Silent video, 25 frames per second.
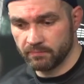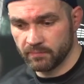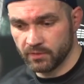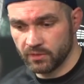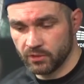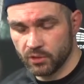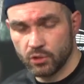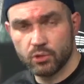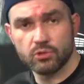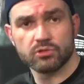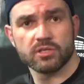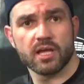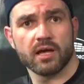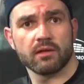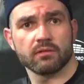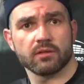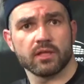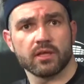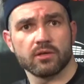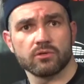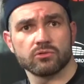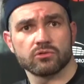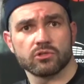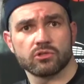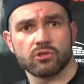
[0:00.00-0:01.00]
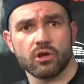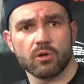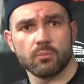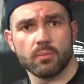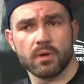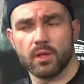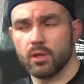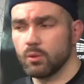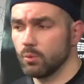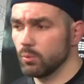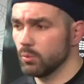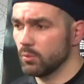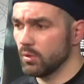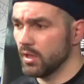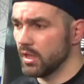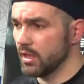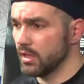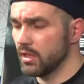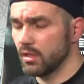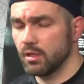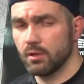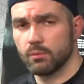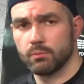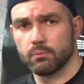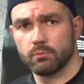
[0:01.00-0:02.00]
Who's out there? Who's the top
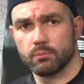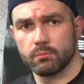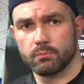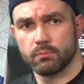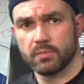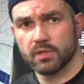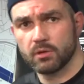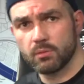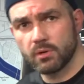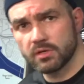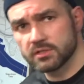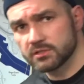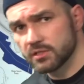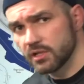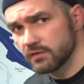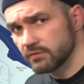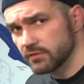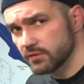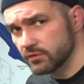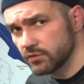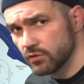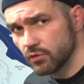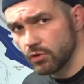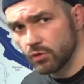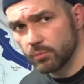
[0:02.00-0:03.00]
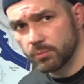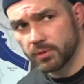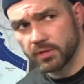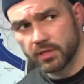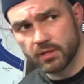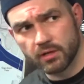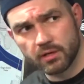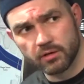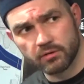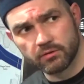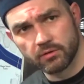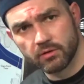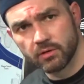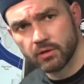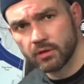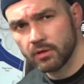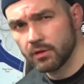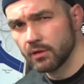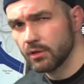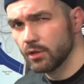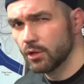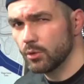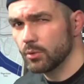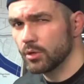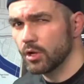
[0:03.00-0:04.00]
middleweights left in Europe, England?
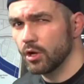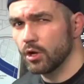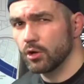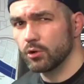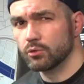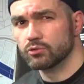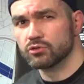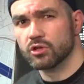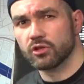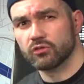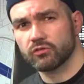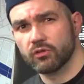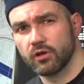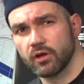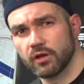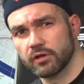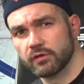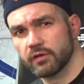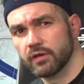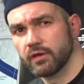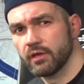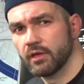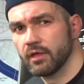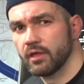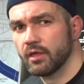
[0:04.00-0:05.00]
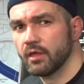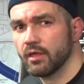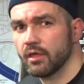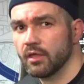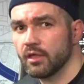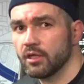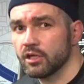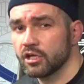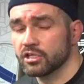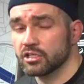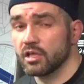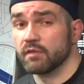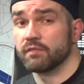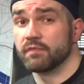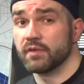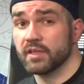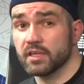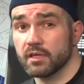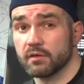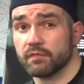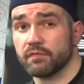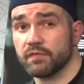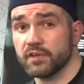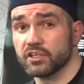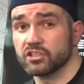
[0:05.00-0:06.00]
Who we got who's not signed? Because I think
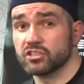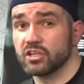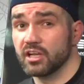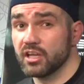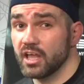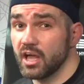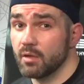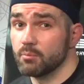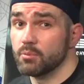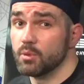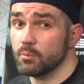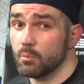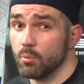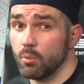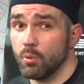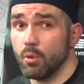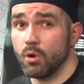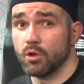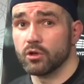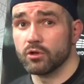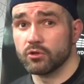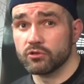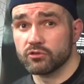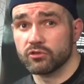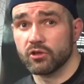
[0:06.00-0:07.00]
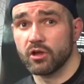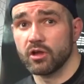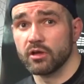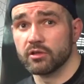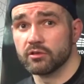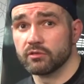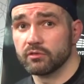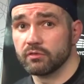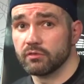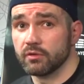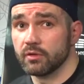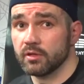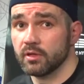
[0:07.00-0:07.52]
officially I'm number 1 unsigned.